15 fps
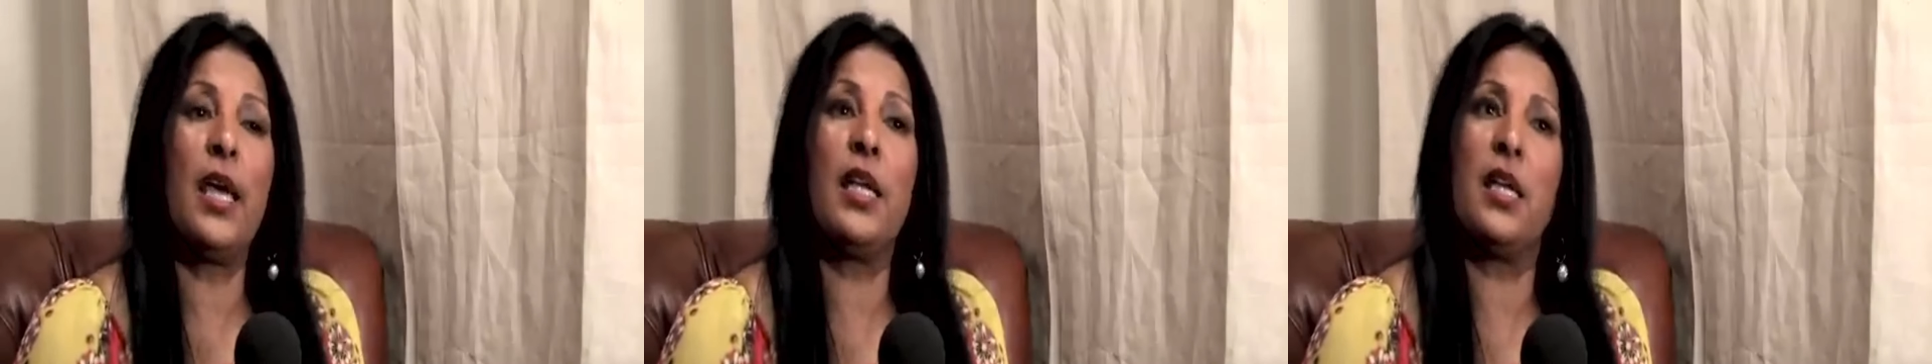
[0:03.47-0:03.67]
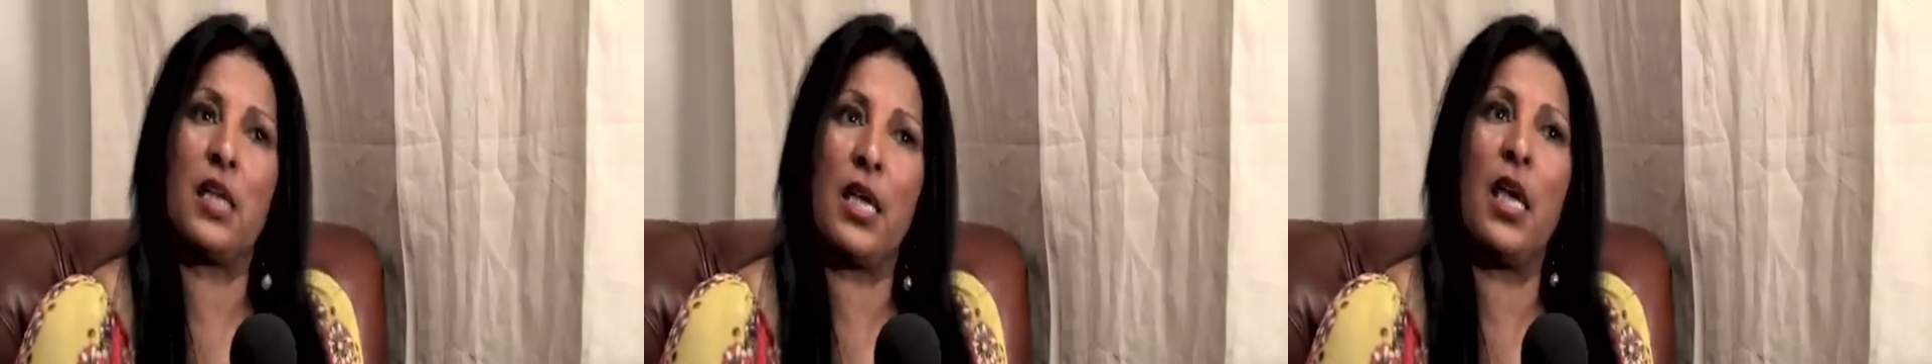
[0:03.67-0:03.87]

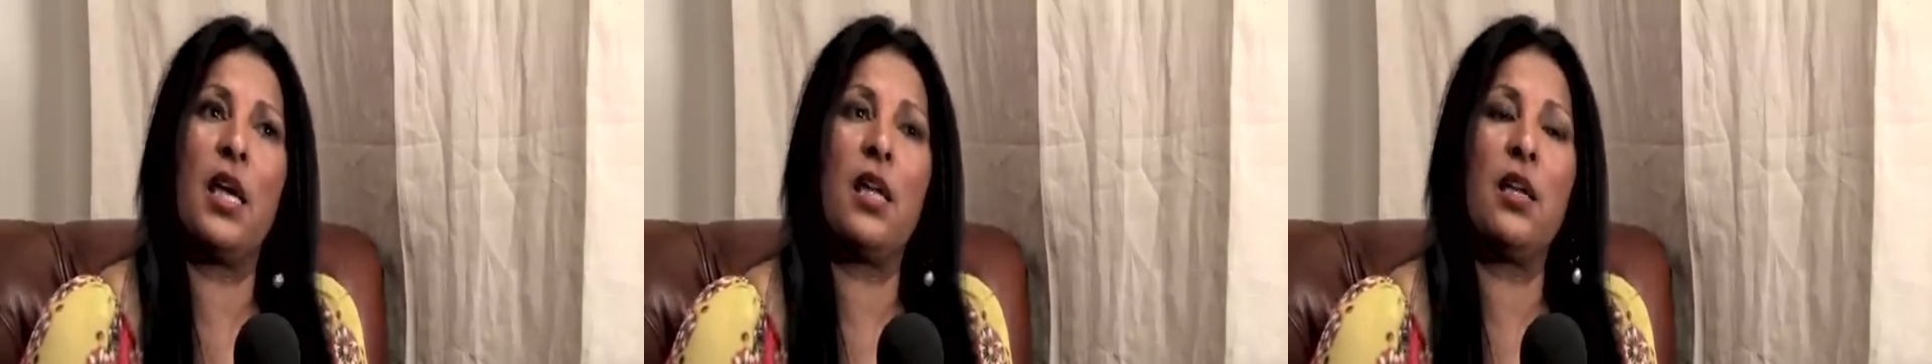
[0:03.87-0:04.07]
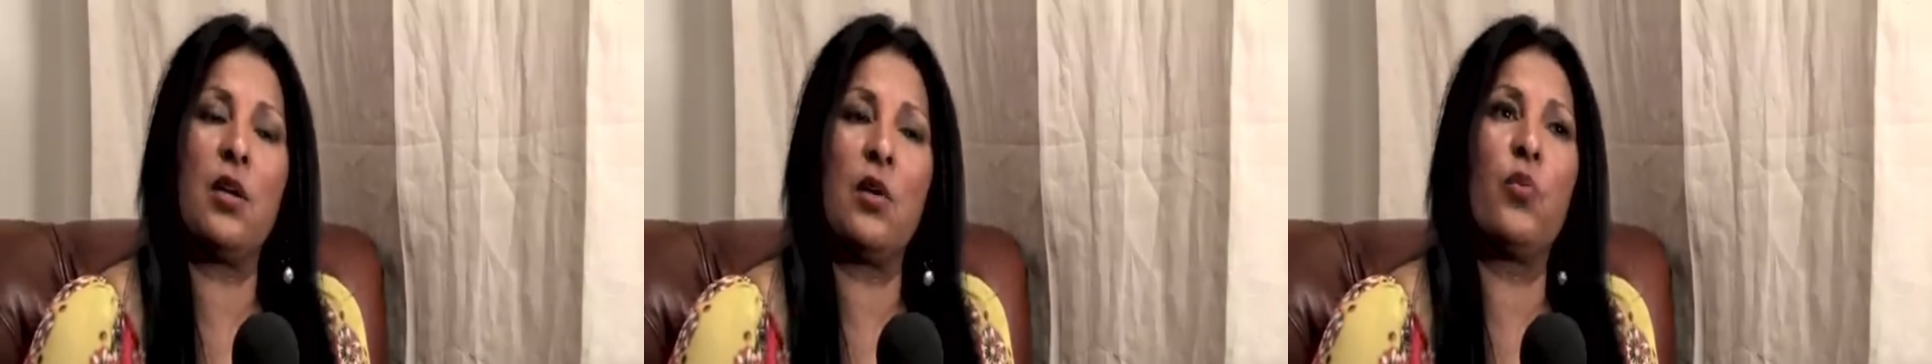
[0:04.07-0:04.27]
And it
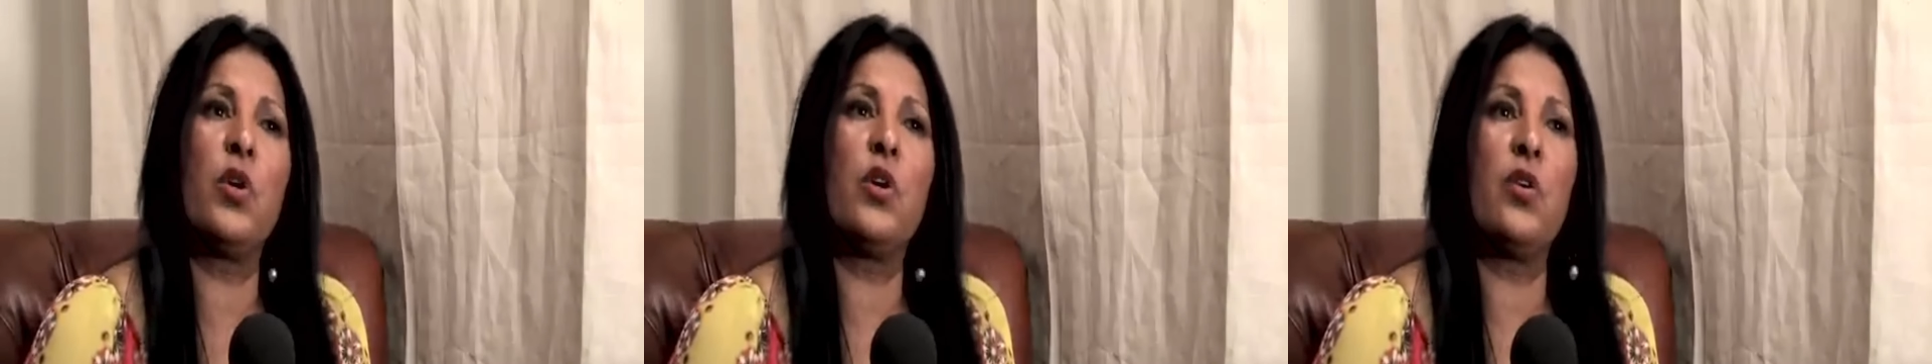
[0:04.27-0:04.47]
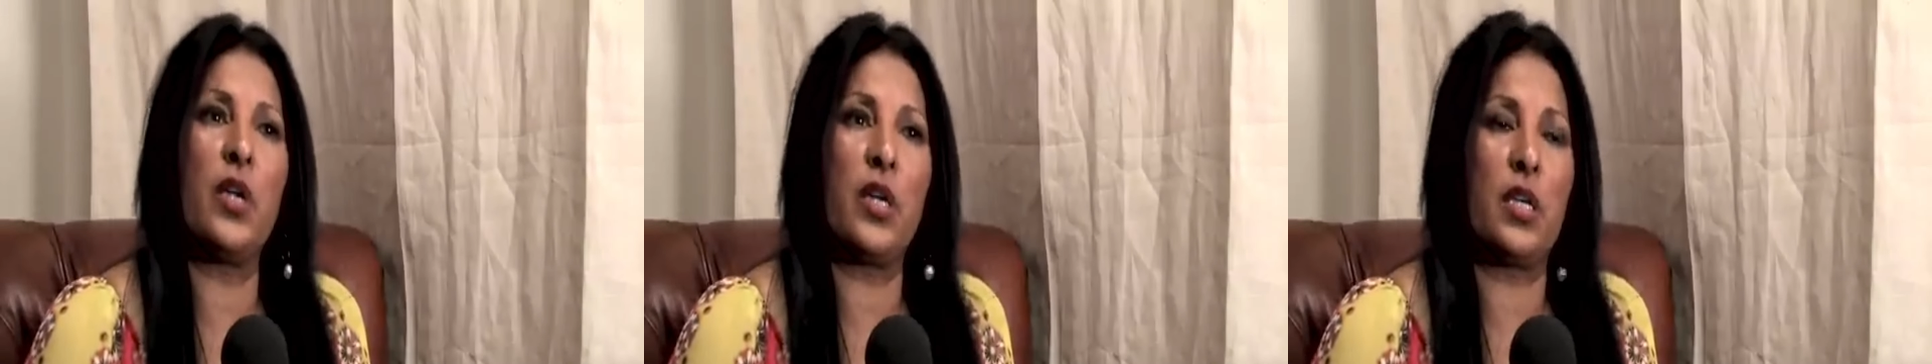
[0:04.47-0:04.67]
can,
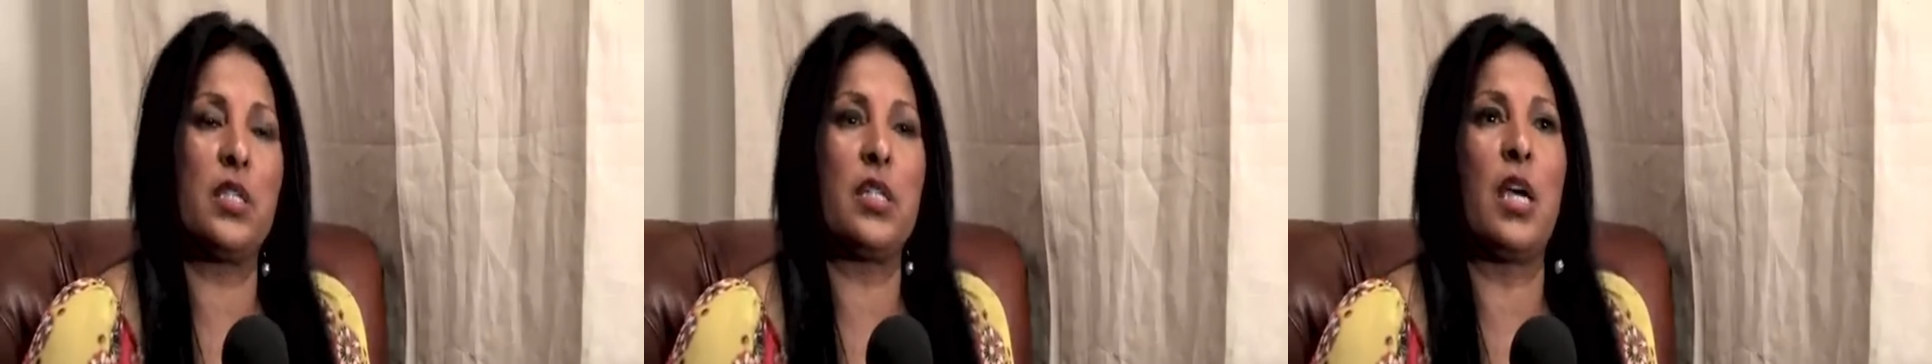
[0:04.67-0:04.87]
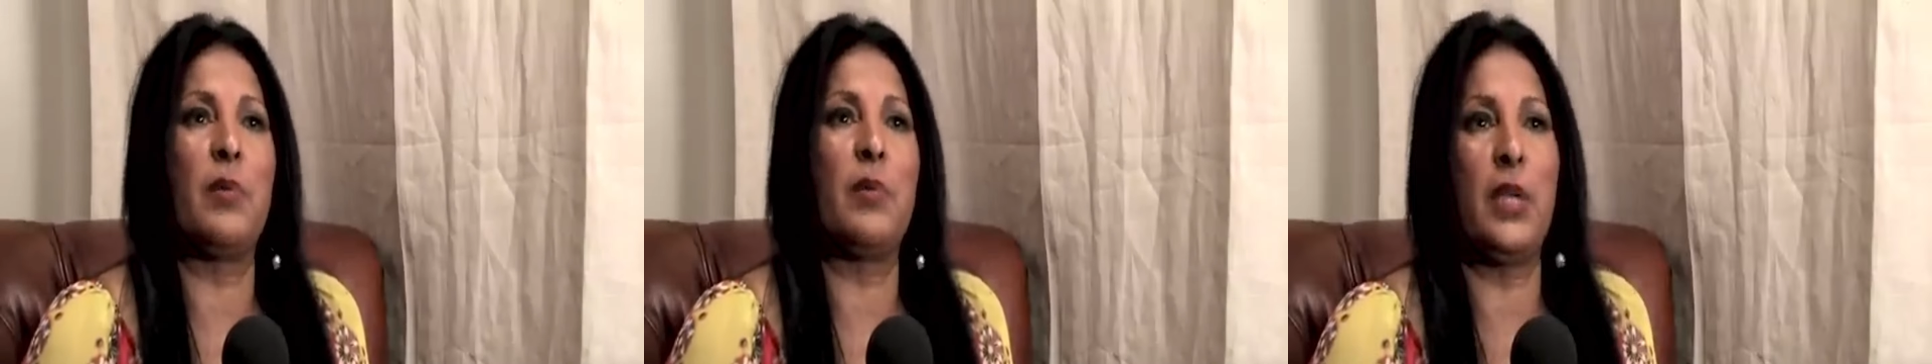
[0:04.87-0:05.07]
it will
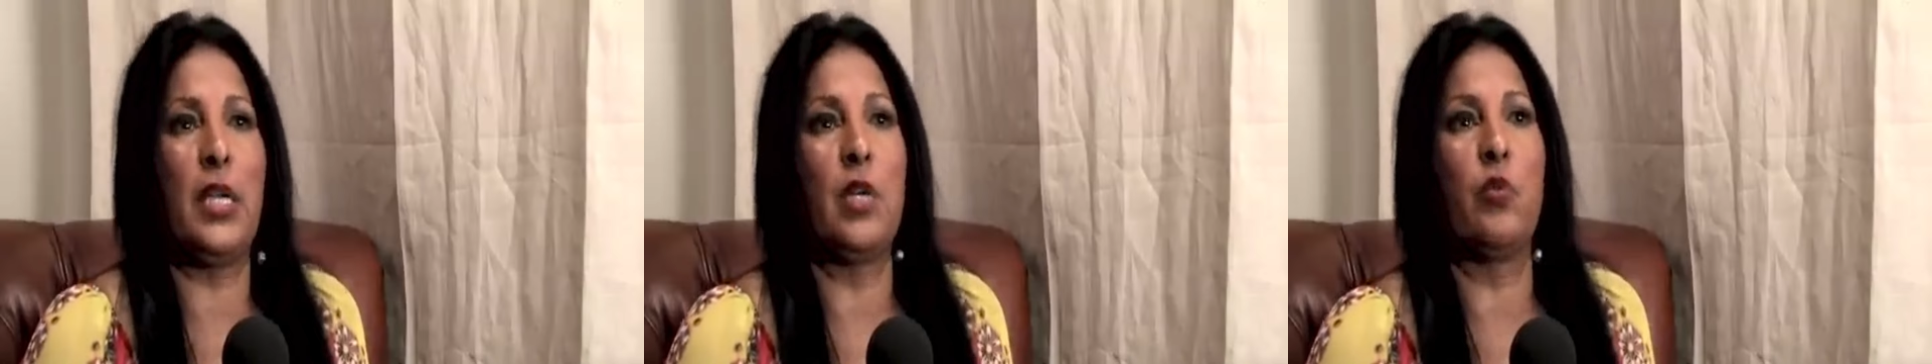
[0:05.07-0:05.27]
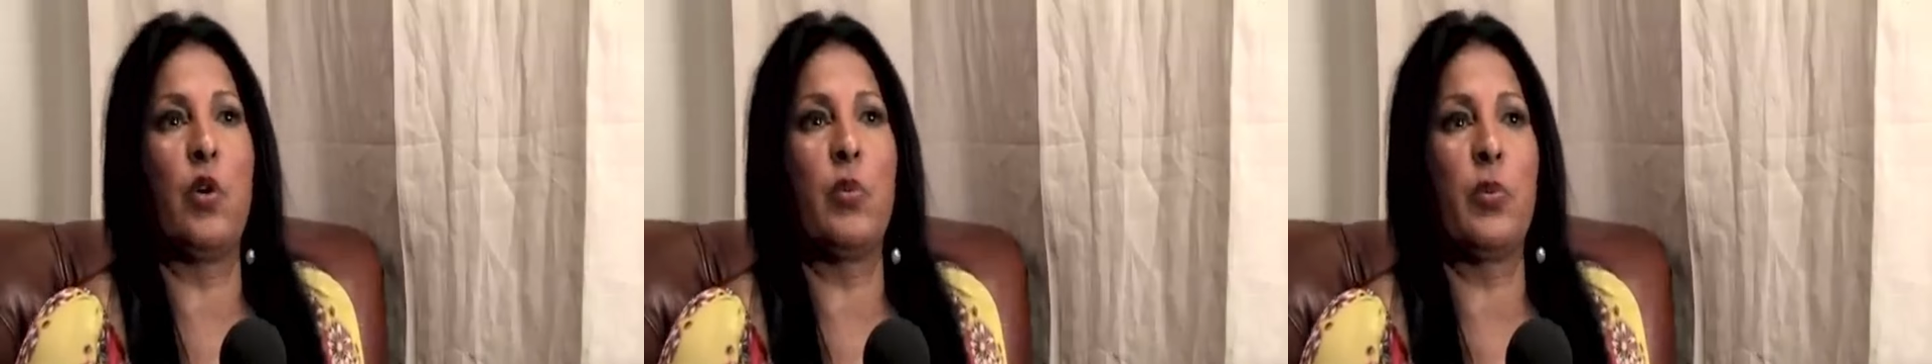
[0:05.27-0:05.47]

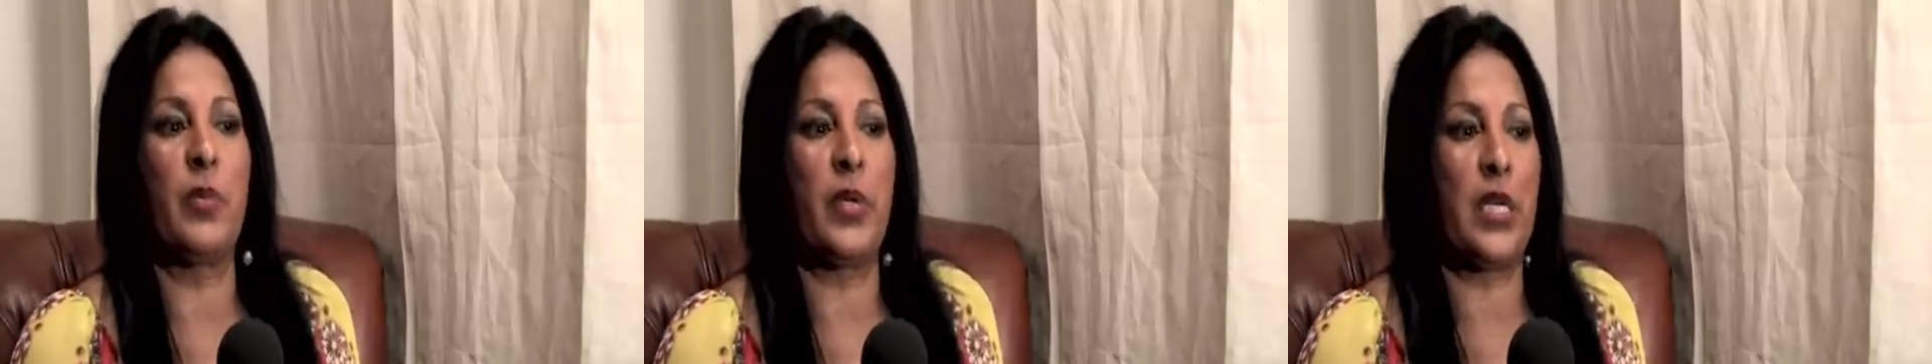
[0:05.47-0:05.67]
contaminate a woman